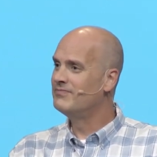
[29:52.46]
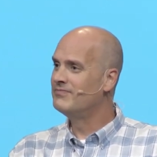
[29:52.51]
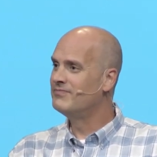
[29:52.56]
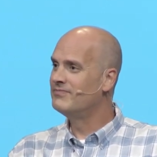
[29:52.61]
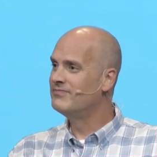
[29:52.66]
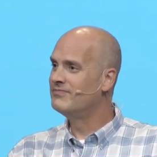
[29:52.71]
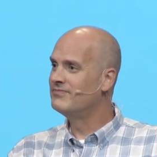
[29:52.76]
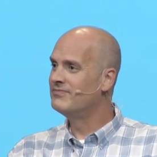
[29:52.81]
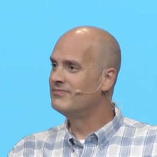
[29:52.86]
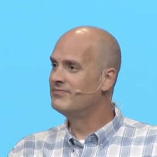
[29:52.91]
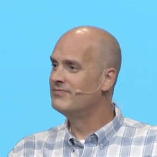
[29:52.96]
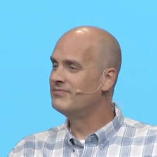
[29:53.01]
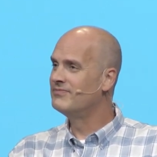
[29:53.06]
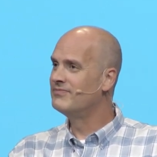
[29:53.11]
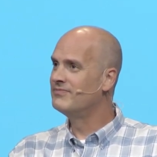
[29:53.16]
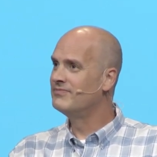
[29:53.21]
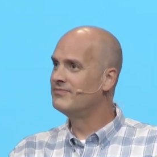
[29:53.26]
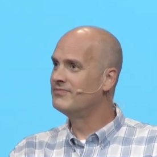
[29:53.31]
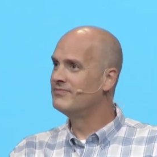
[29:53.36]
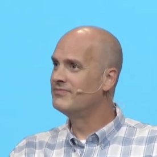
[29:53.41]

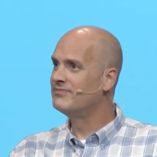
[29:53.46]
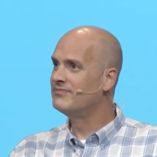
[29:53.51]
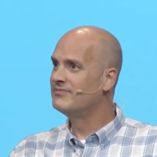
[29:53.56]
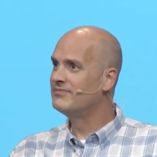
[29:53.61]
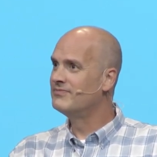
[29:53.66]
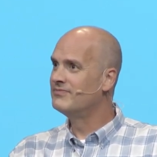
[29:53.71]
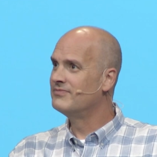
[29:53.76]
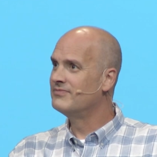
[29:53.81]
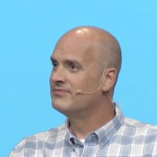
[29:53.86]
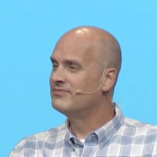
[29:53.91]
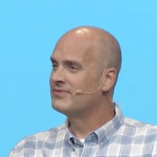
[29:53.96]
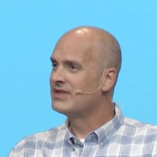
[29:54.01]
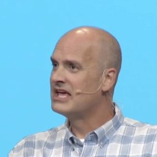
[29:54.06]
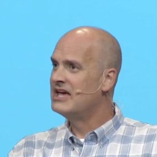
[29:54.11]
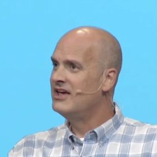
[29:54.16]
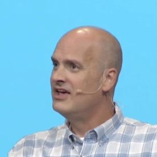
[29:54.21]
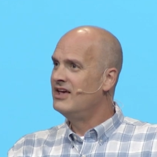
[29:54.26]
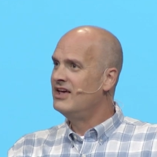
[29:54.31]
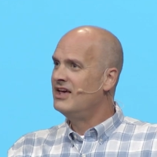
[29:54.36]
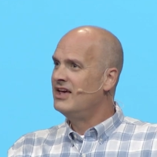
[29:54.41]

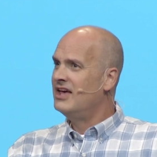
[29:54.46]
Nothing is said.